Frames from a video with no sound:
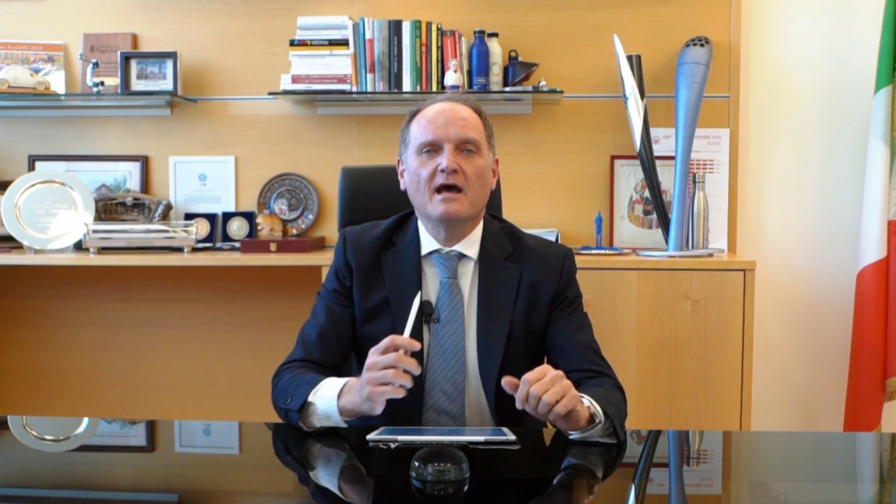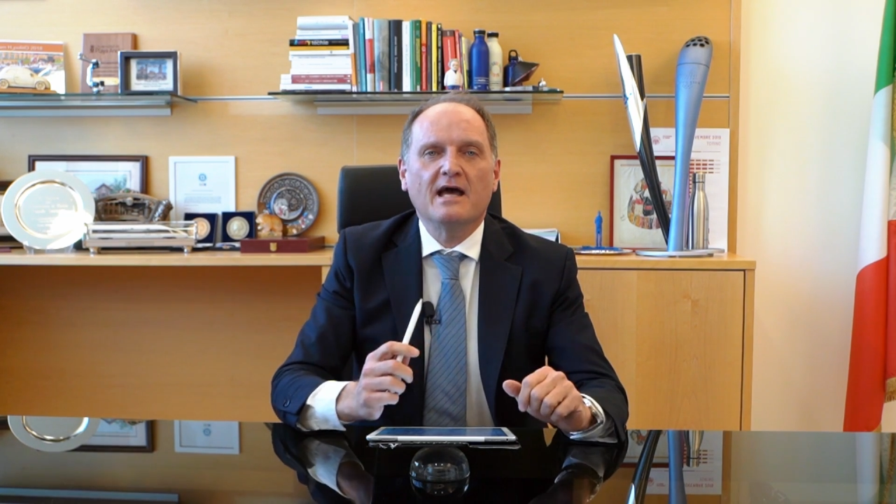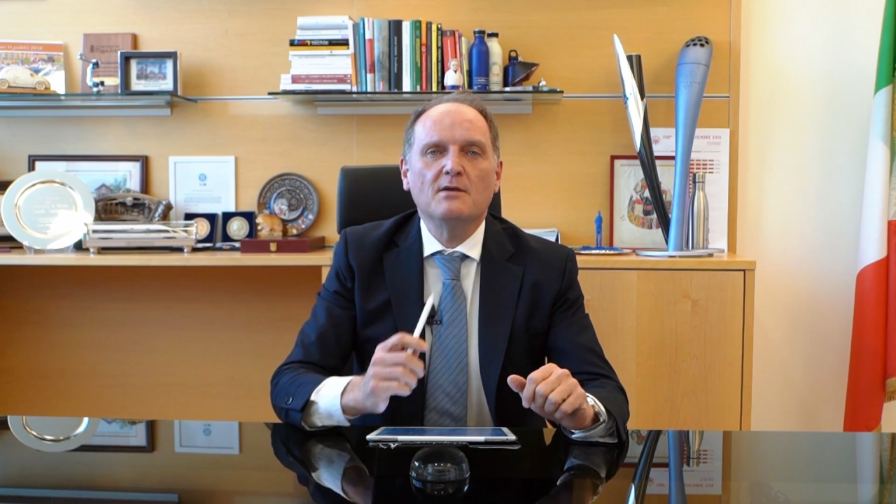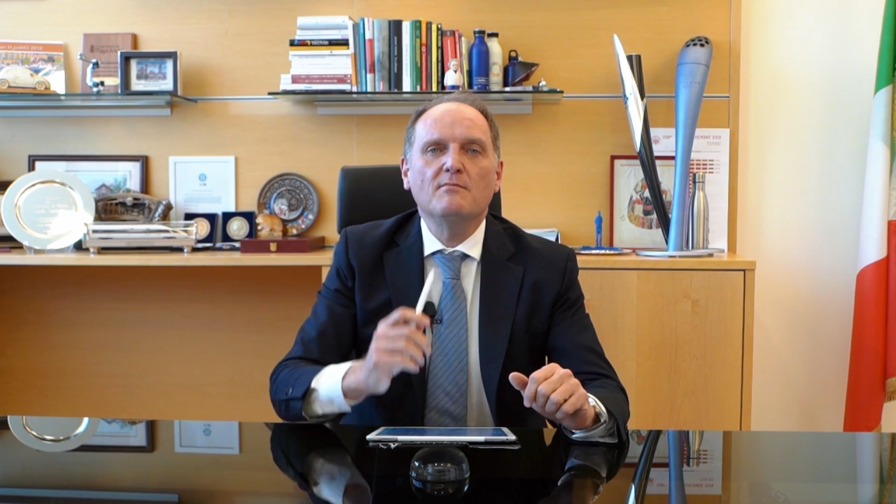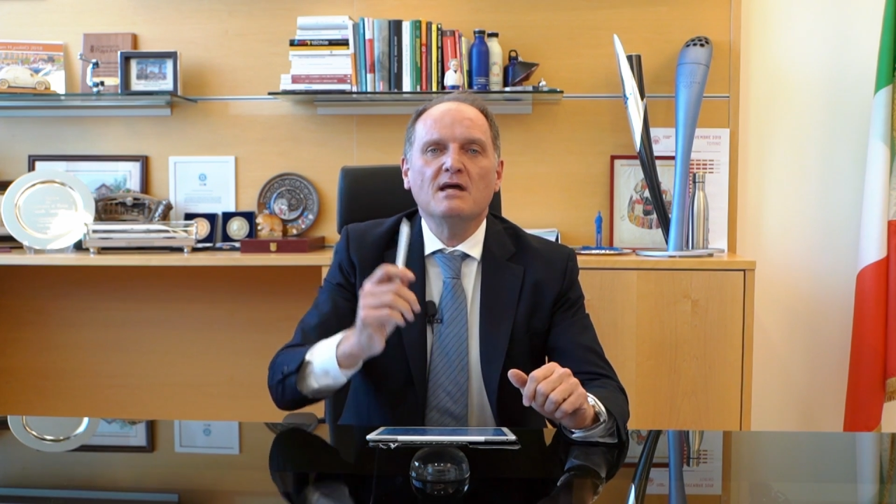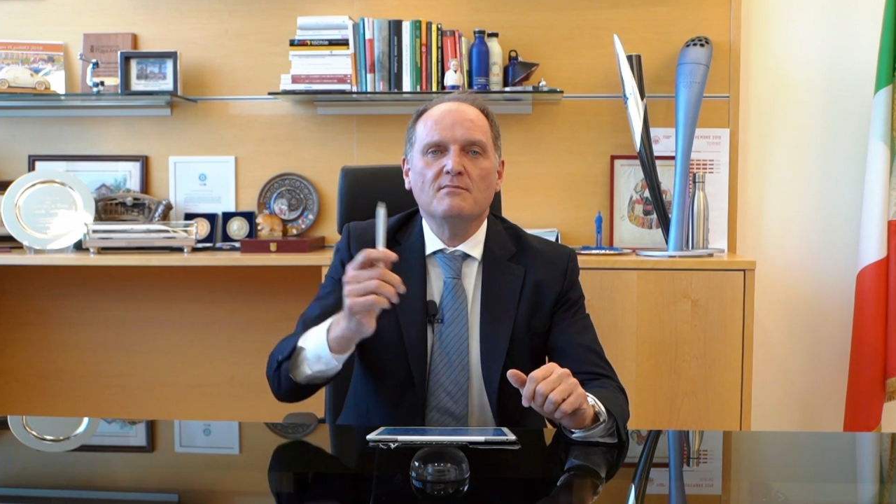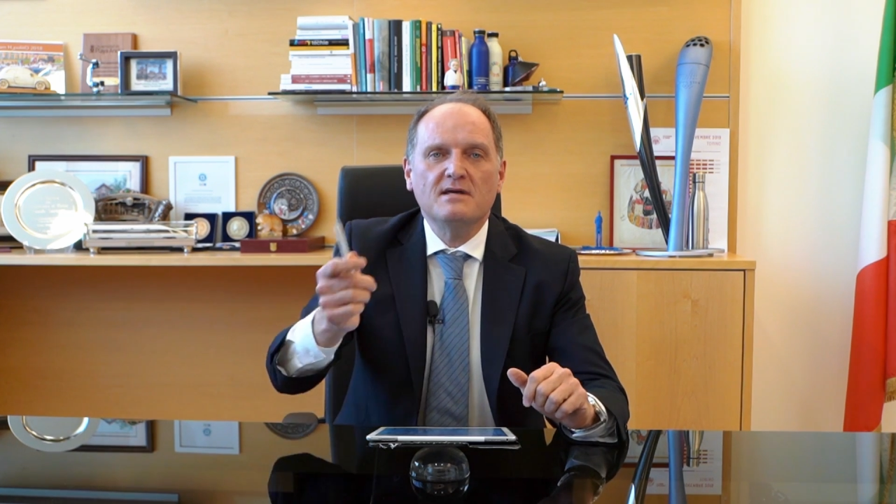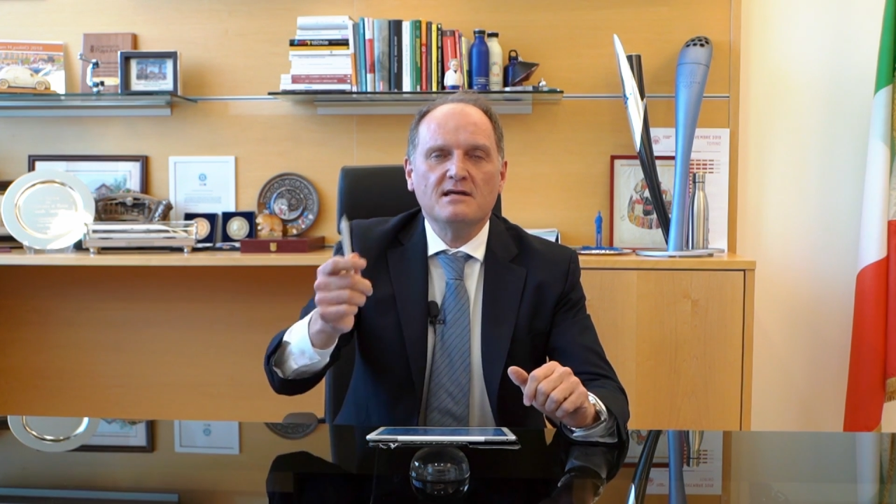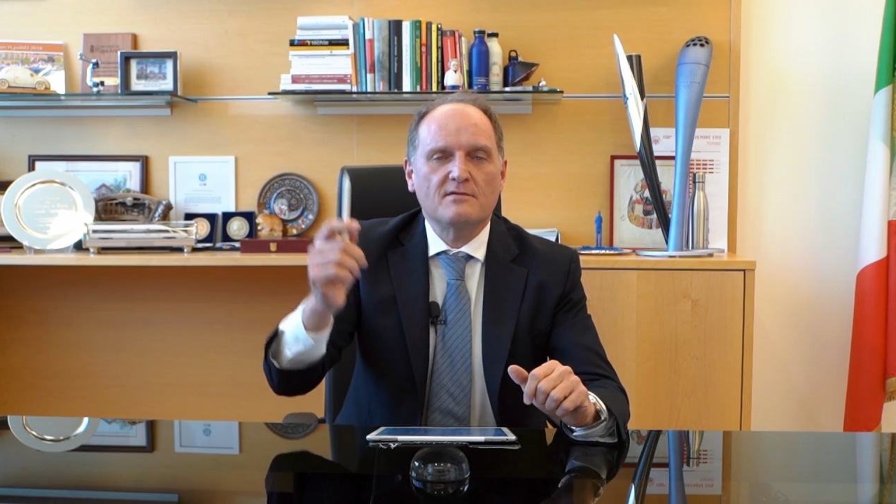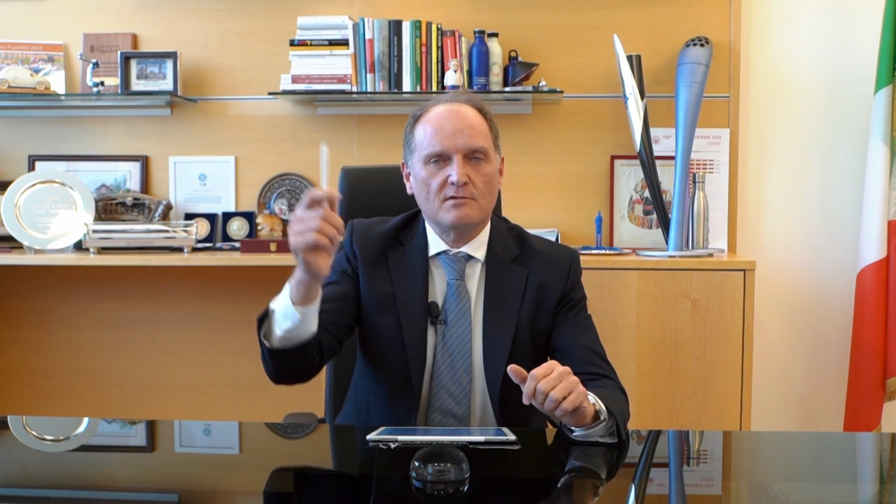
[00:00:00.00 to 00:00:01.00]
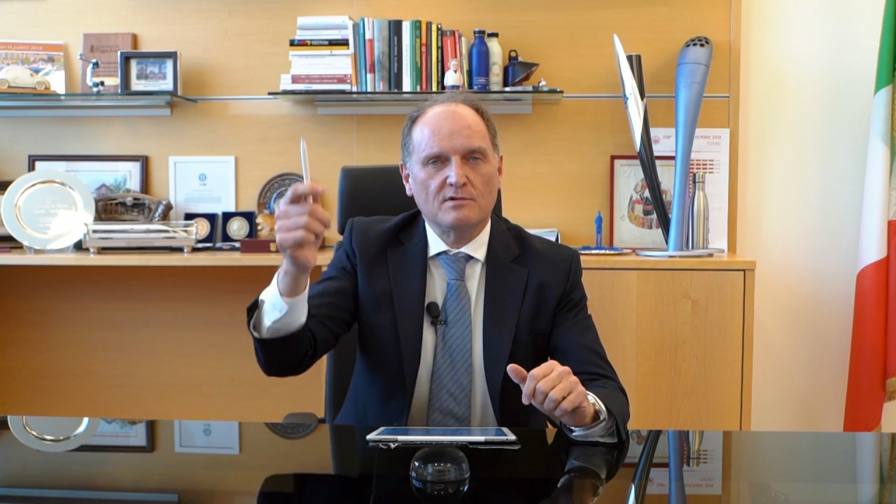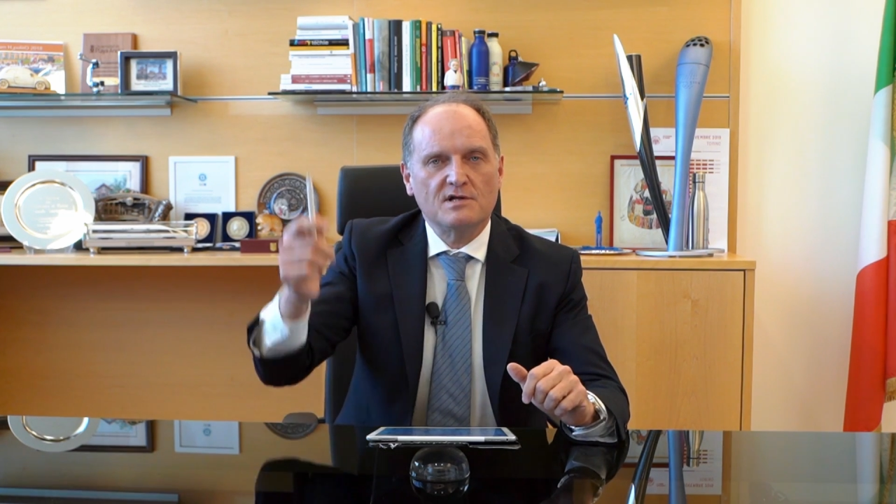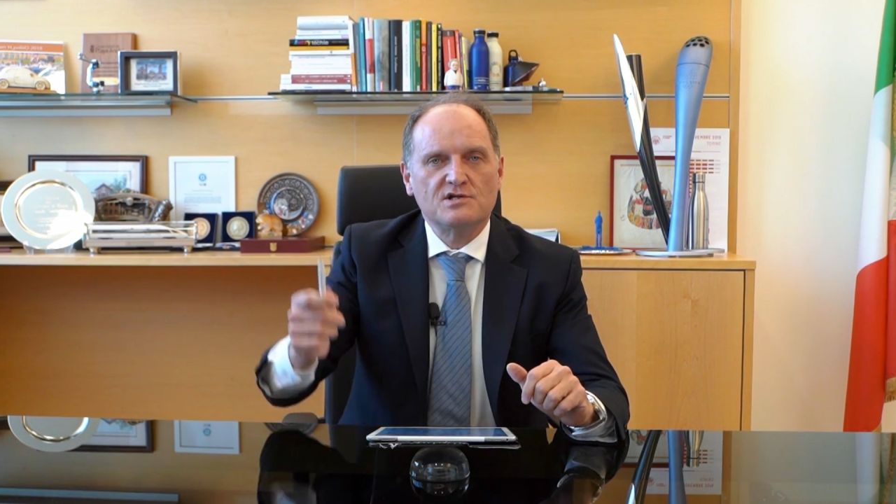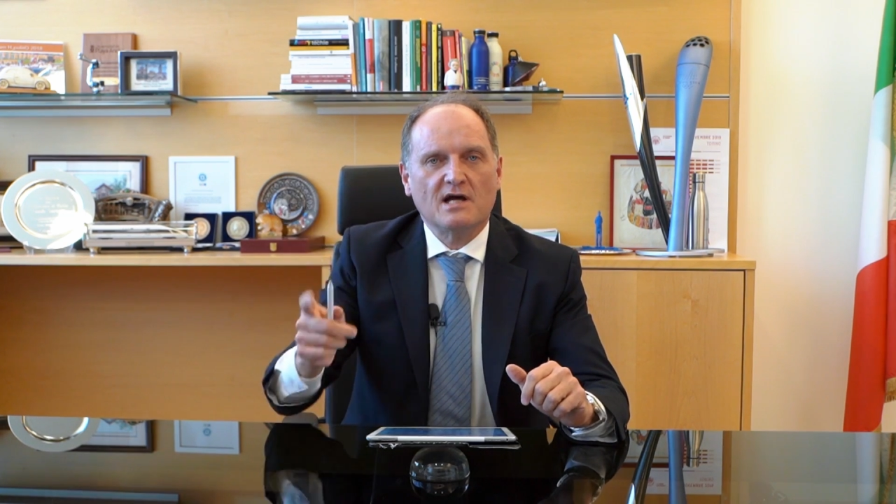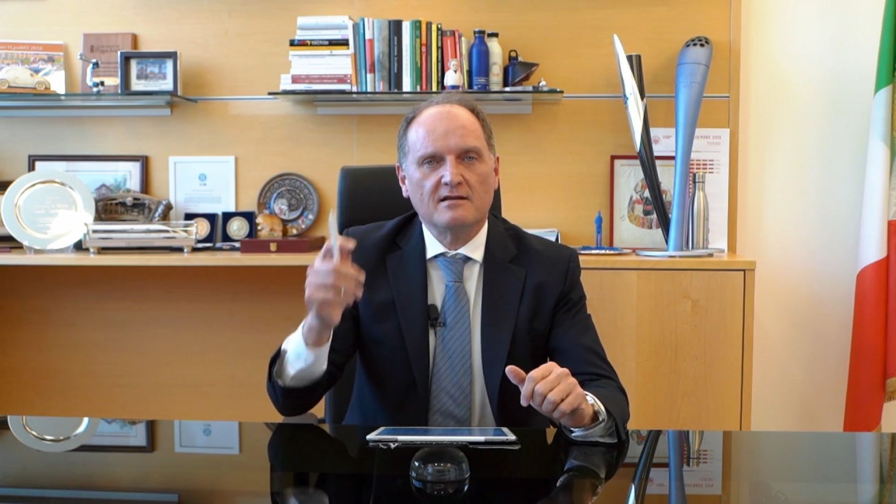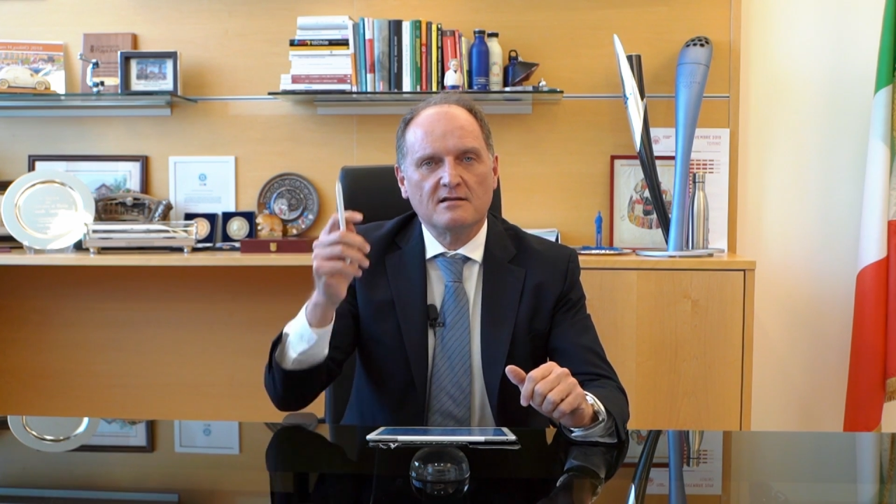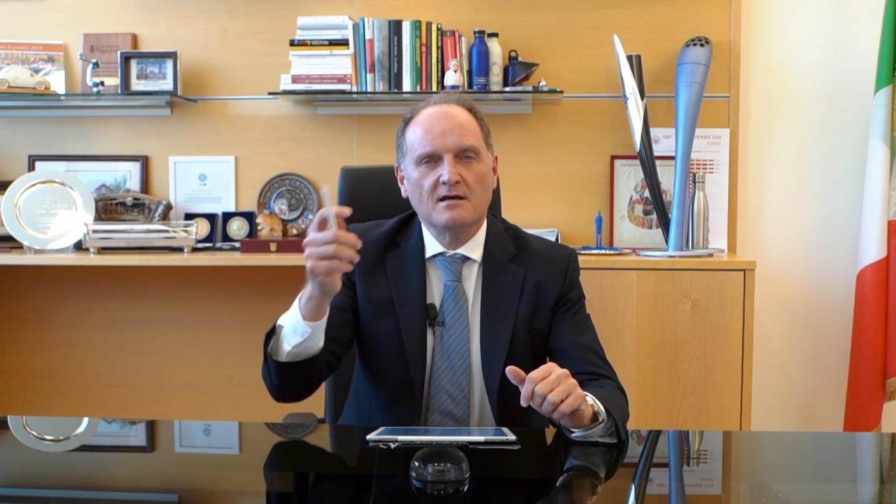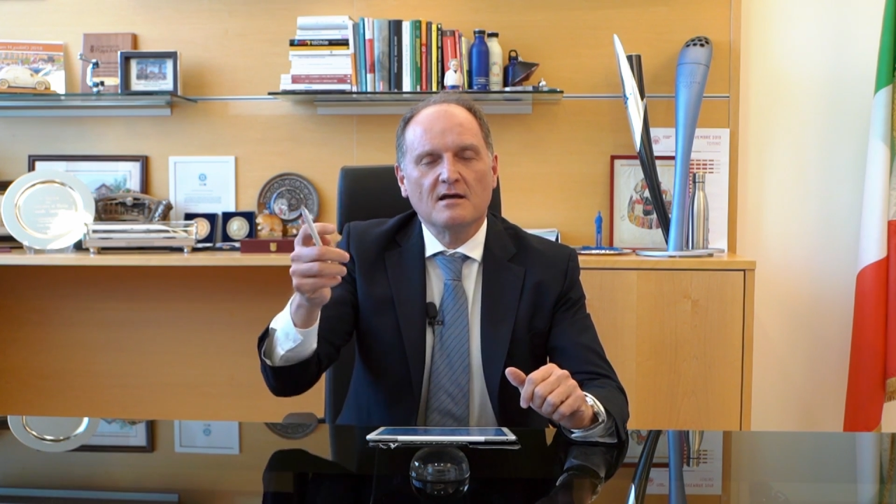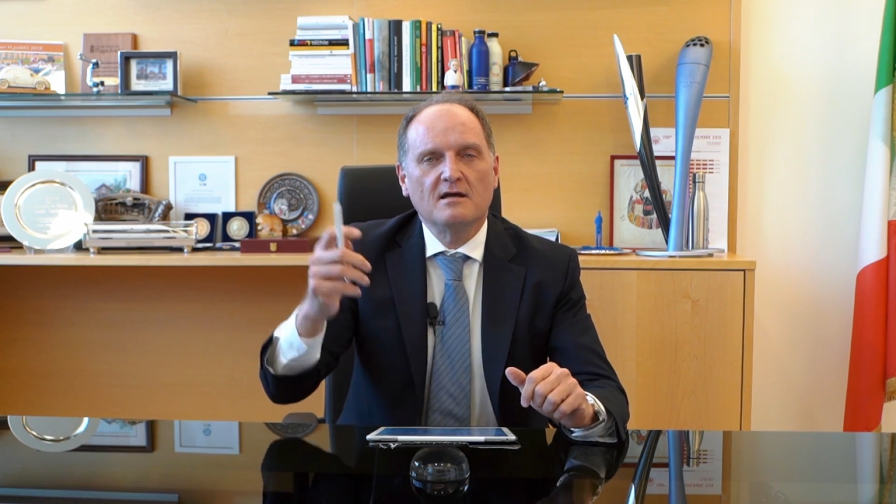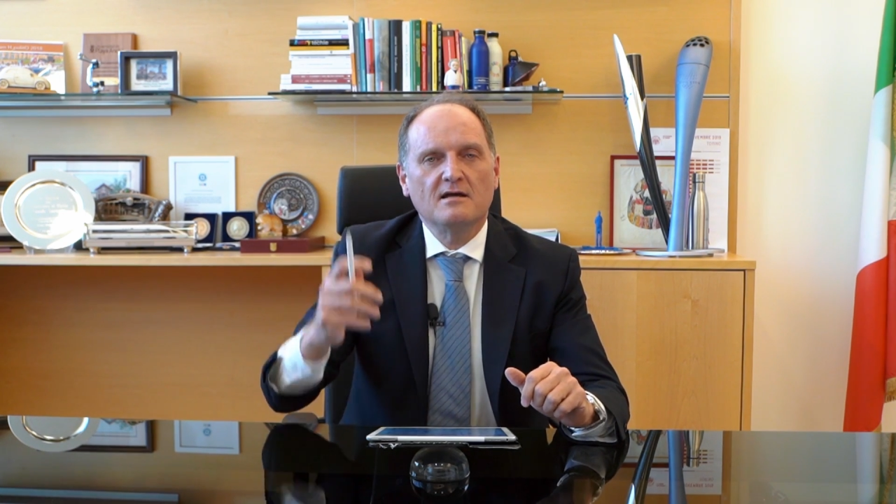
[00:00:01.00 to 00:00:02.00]
and maybe through the chat
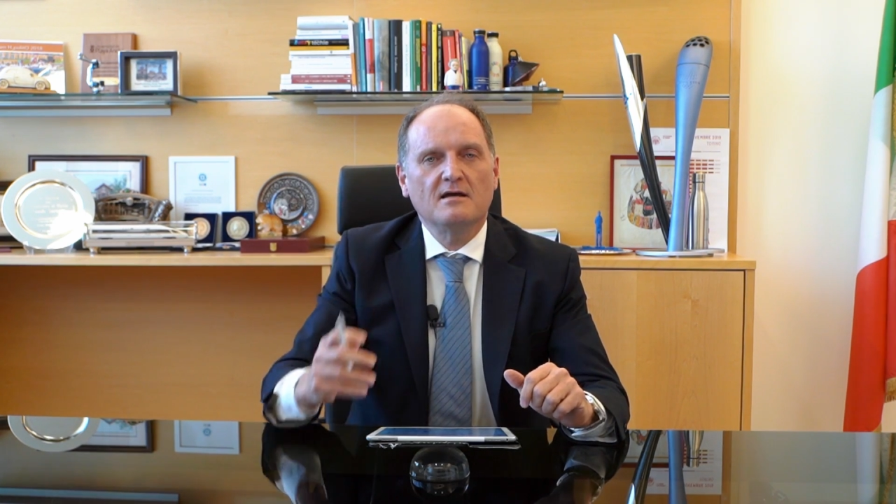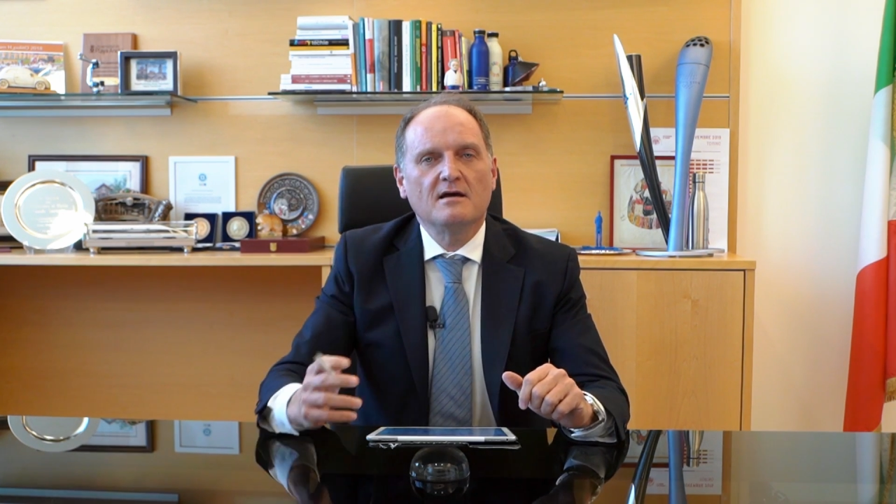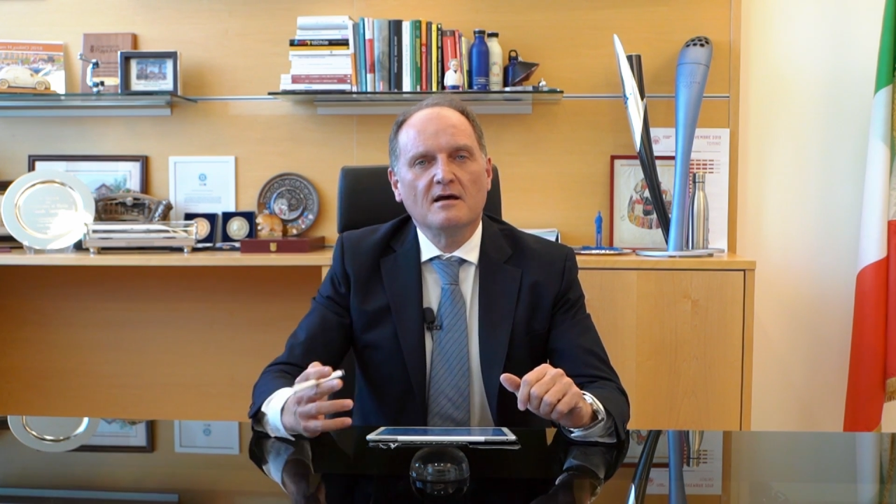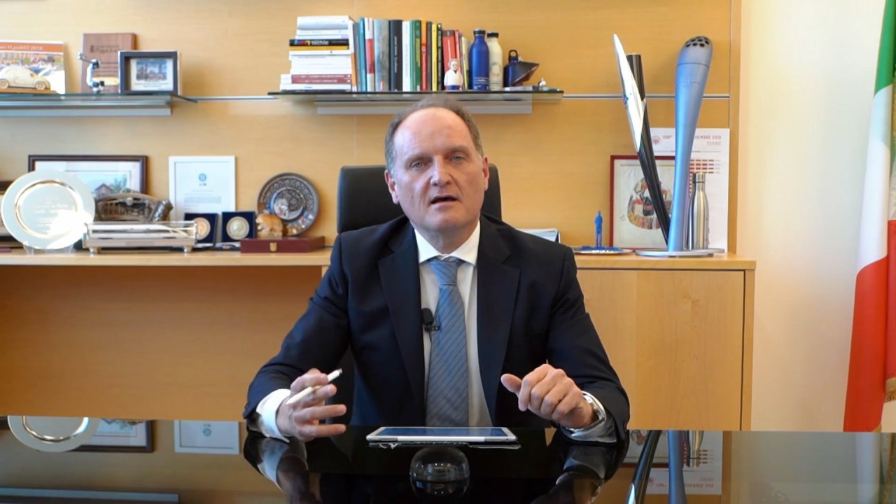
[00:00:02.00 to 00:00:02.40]
he